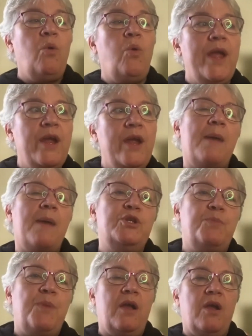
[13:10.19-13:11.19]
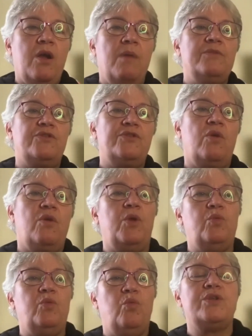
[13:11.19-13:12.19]
where that pushback comes from
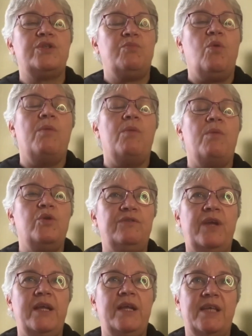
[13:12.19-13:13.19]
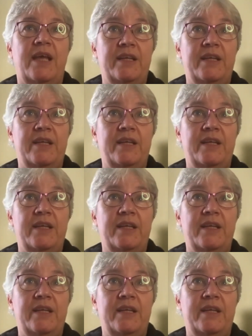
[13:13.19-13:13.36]
and what motivates it.